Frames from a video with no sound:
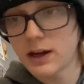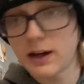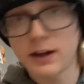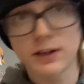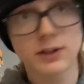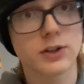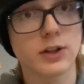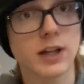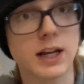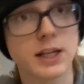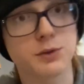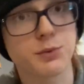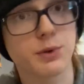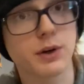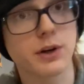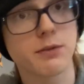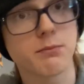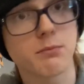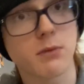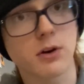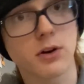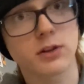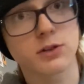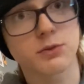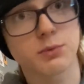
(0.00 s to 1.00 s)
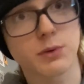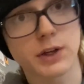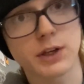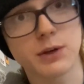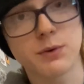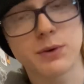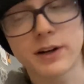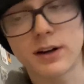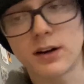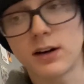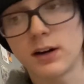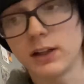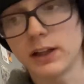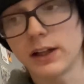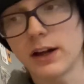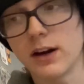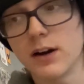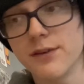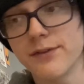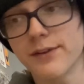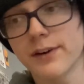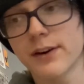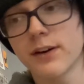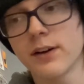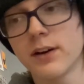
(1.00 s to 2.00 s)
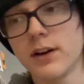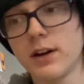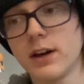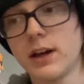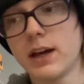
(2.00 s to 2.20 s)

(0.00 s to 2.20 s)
So that's where it marks where you want to ollie over.